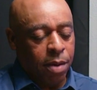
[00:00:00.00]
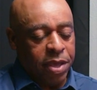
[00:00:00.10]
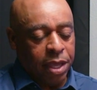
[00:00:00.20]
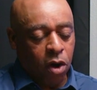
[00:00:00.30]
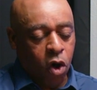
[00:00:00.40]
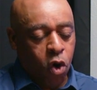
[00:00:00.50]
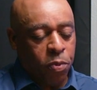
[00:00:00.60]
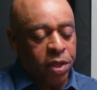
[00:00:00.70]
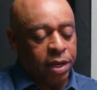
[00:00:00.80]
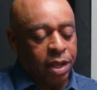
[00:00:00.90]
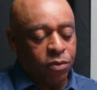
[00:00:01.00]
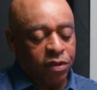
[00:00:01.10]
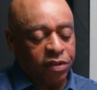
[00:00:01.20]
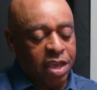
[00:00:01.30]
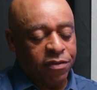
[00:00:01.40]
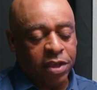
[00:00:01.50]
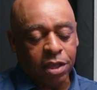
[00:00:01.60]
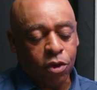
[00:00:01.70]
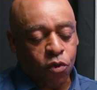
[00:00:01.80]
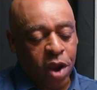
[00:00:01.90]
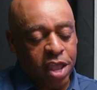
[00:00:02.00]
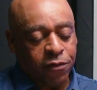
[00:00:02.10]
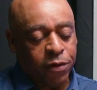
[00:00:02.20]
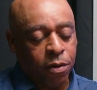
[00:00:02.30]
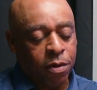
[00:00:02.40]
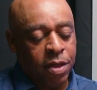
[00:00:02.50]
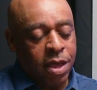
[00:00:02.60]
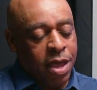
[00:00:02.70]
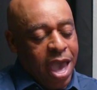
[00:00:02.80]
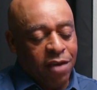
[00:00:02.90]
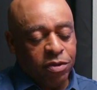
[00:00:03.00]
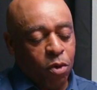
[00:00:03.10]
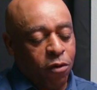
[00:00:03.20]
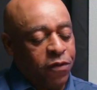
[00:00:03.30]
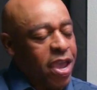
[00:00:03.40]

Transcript: being open and receiving, grateful, having more mm-hmm.